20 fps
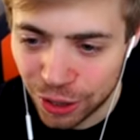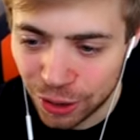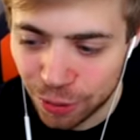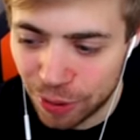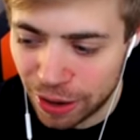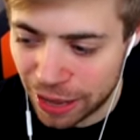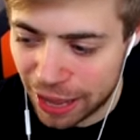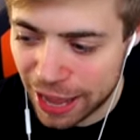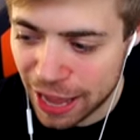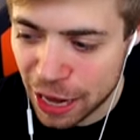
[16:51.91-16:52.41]

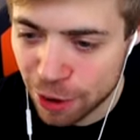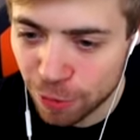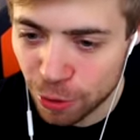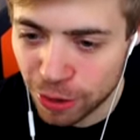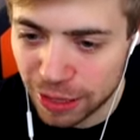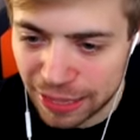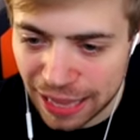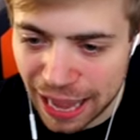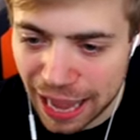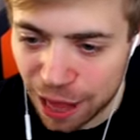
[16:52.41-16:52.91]
Wait, a
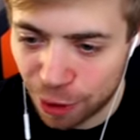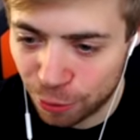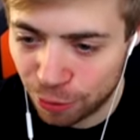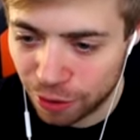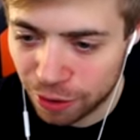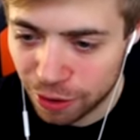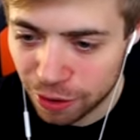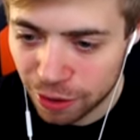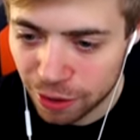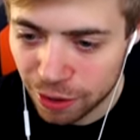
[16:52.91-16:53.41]
hero's
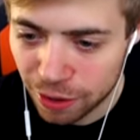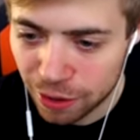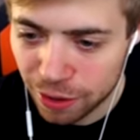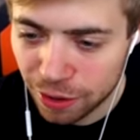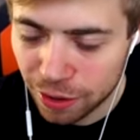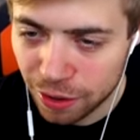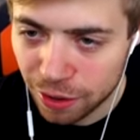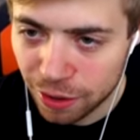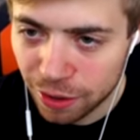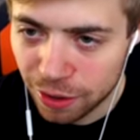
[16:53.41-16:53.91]
down.
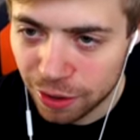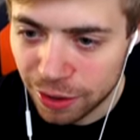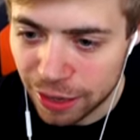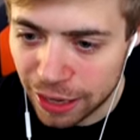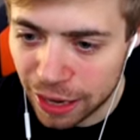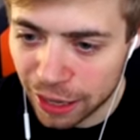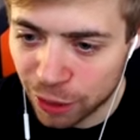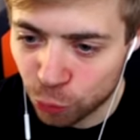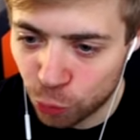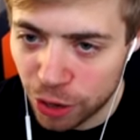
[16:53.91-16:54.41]

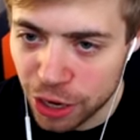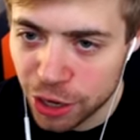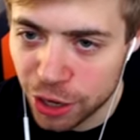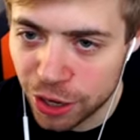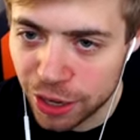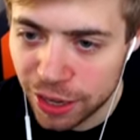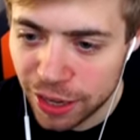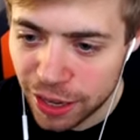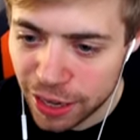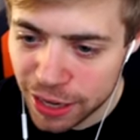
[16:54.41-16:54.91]
He has
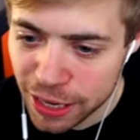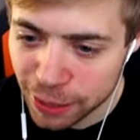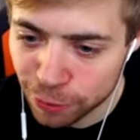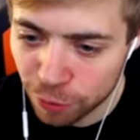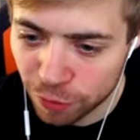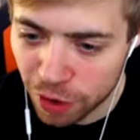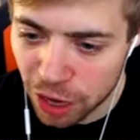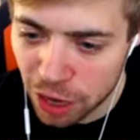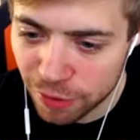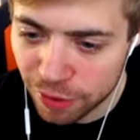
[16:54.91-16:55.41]
Regan. He needs
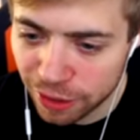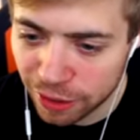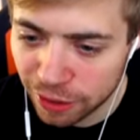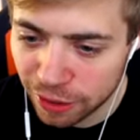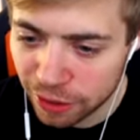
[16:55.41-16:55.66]
reviving.